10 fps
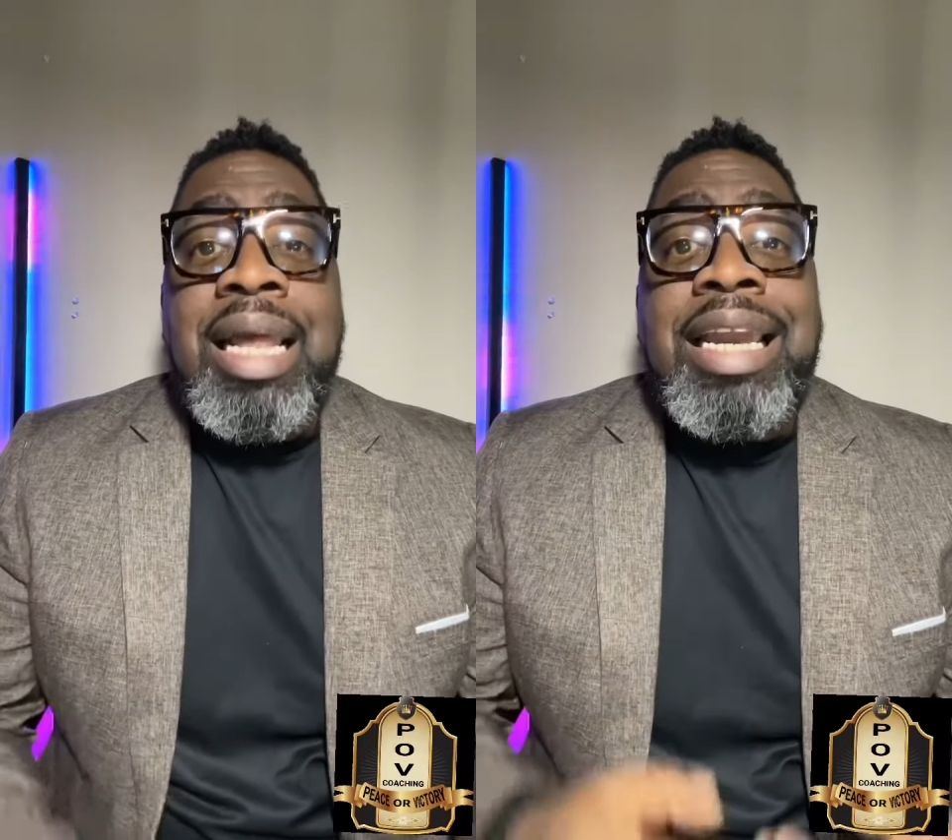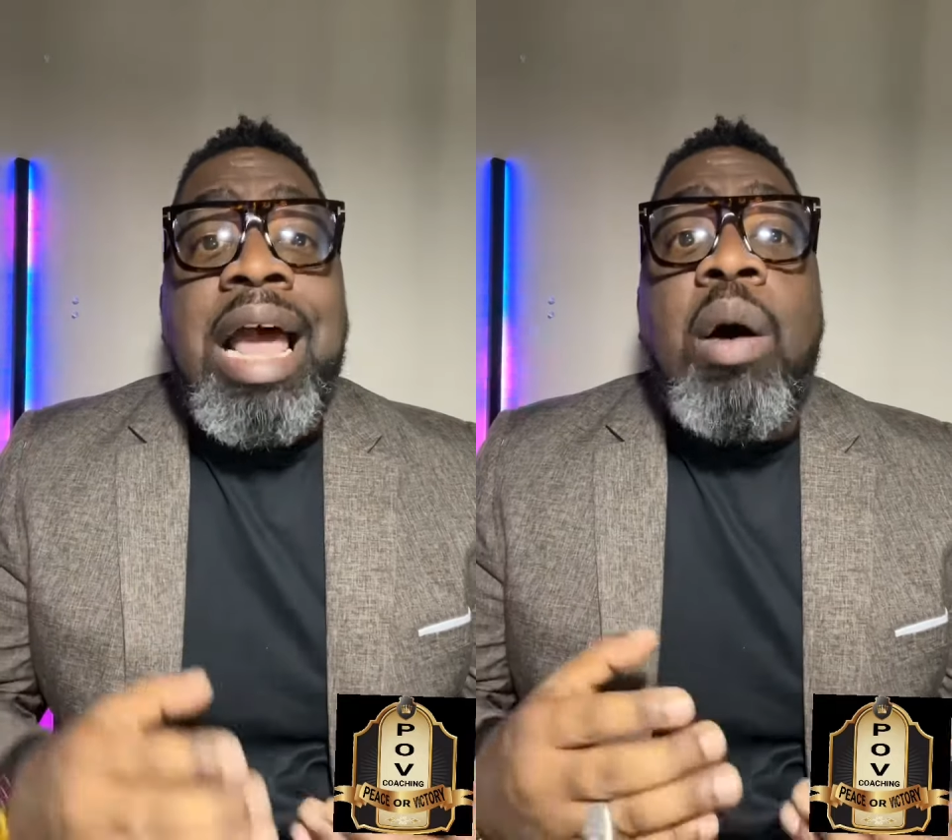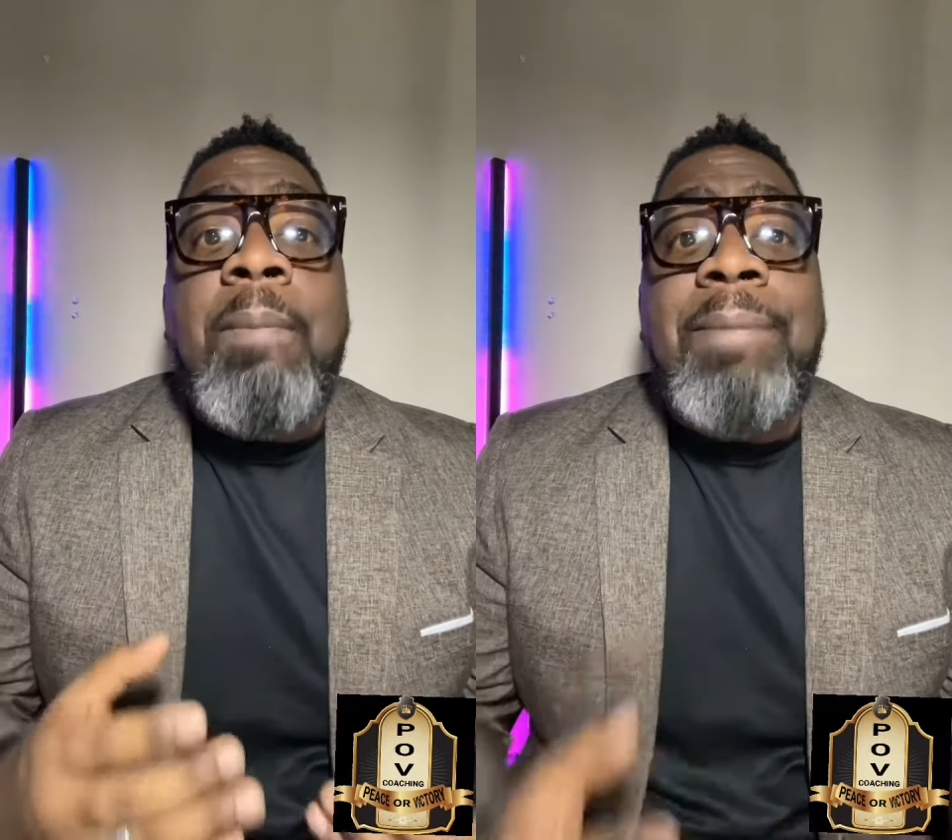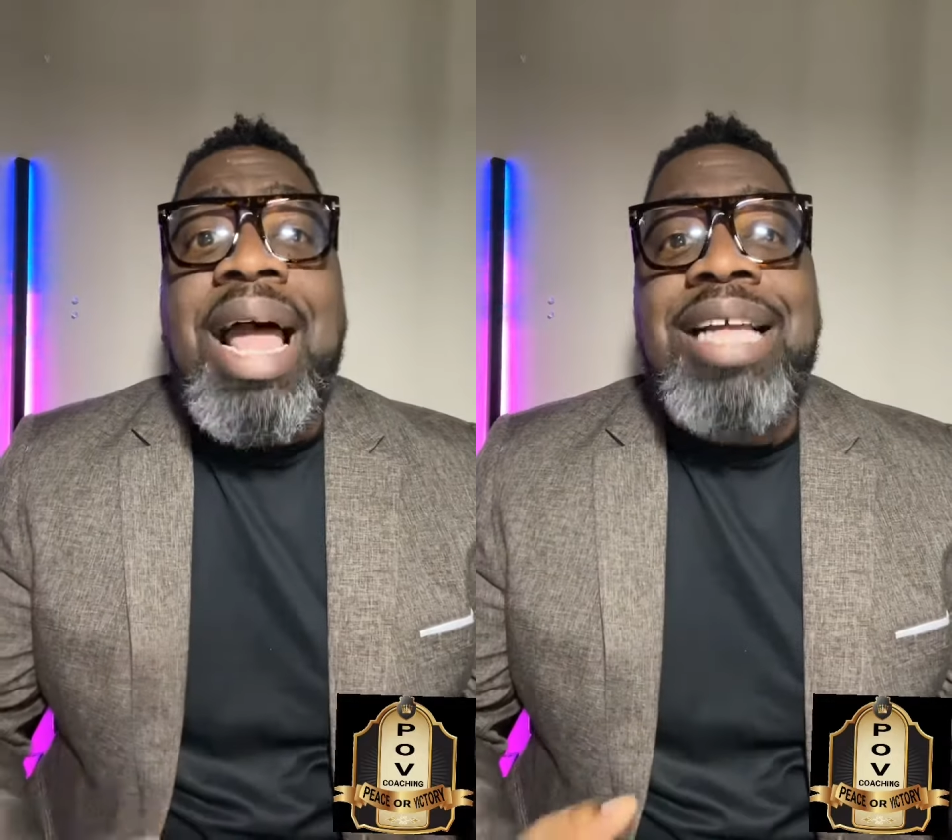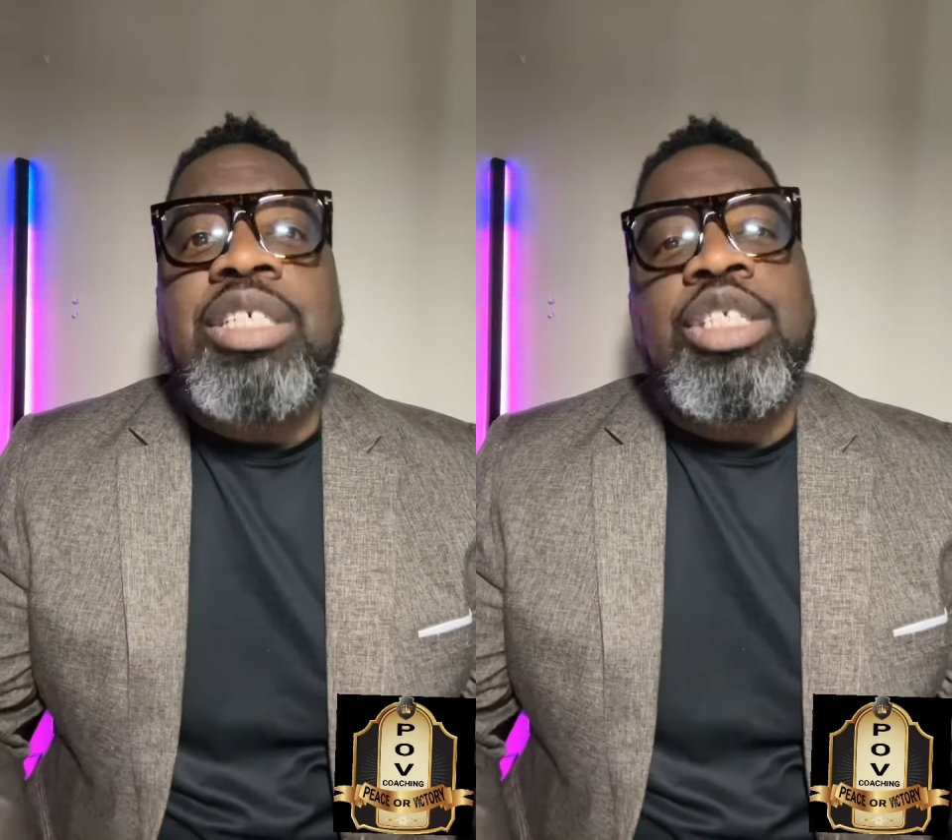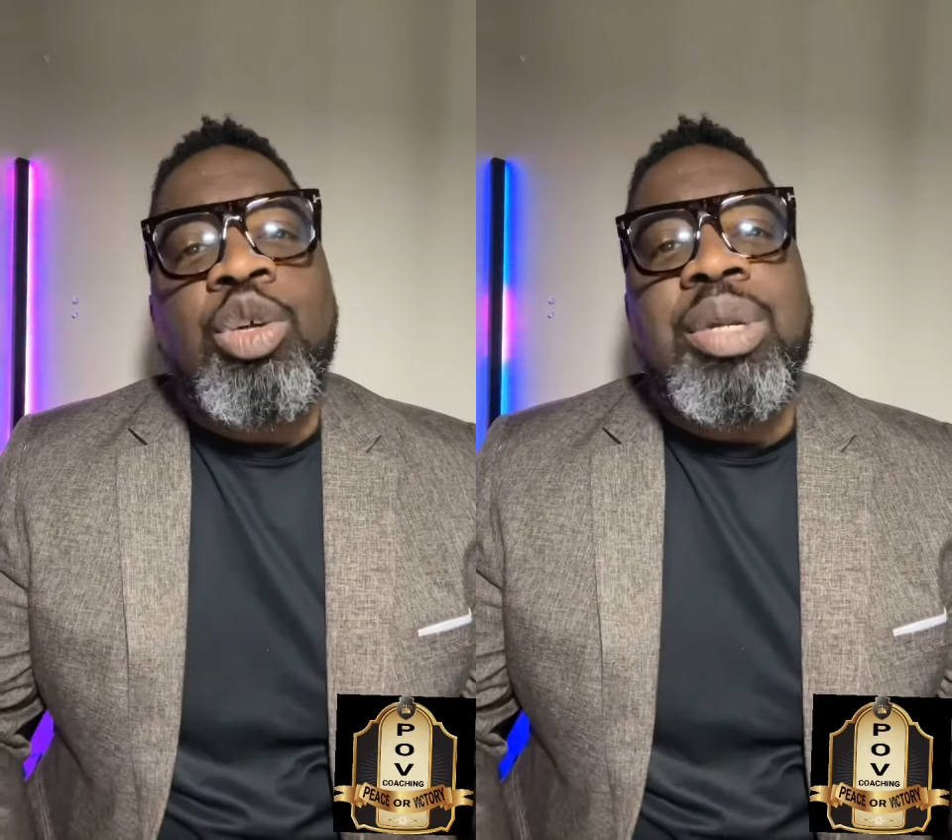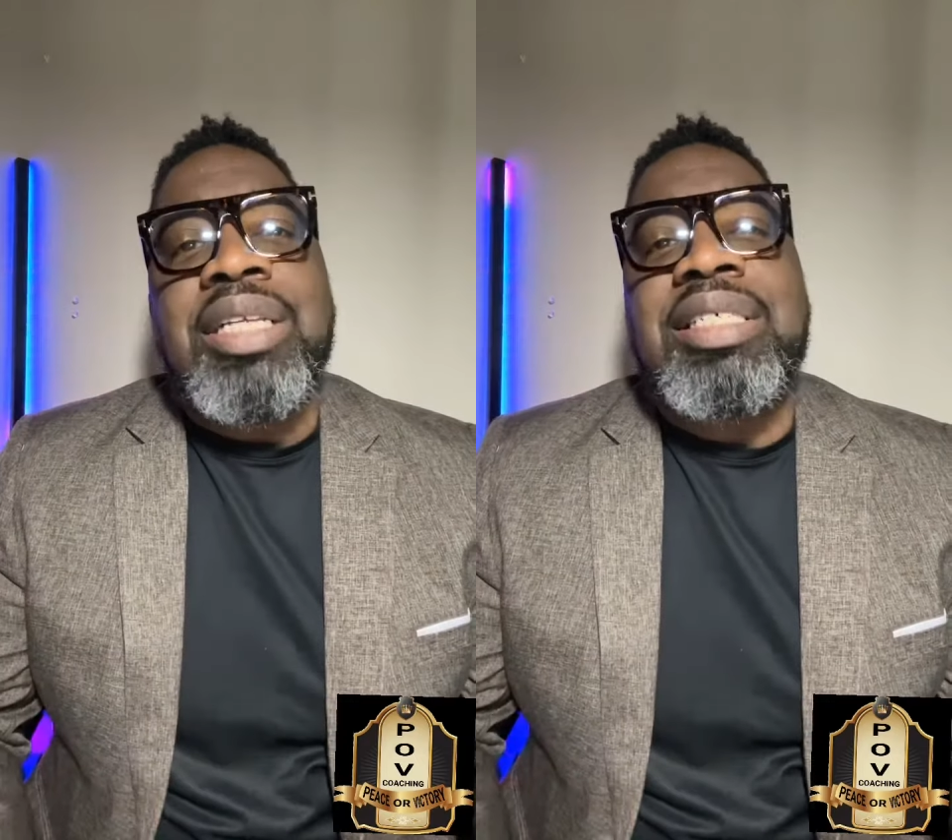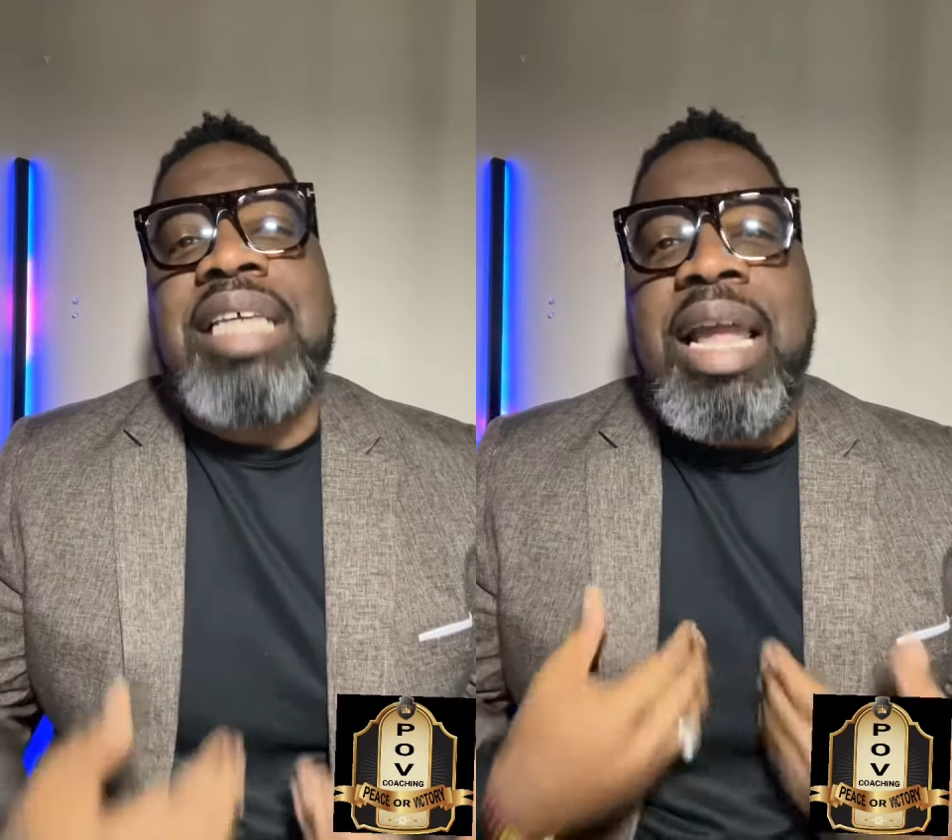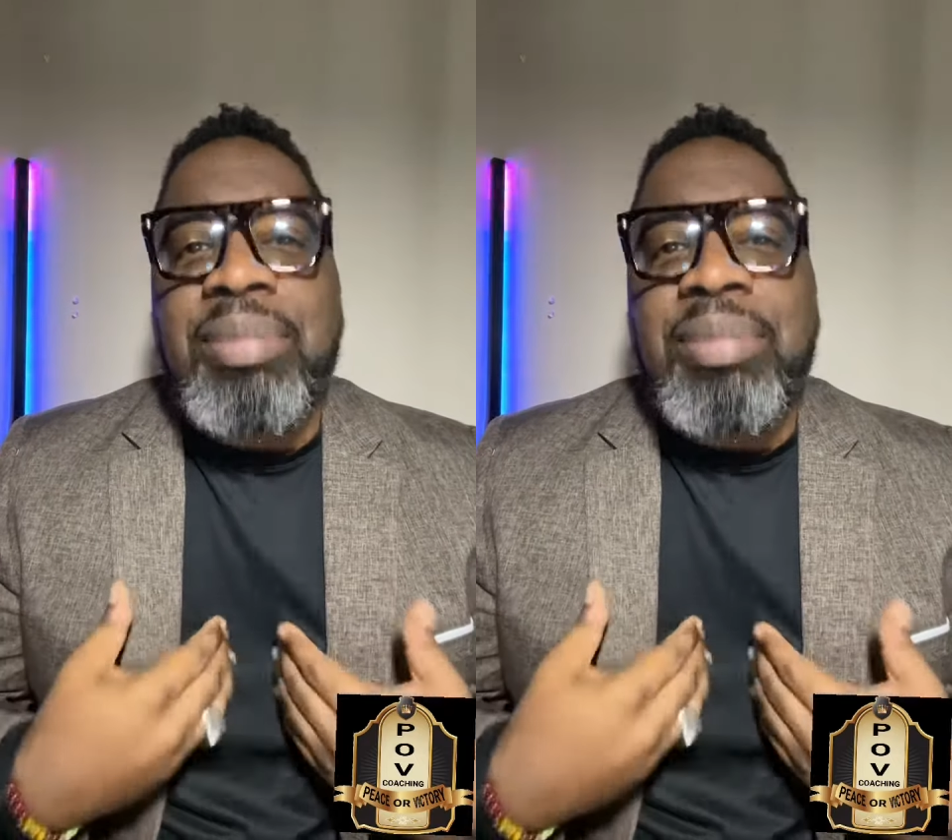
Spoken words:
Now imagine doing the same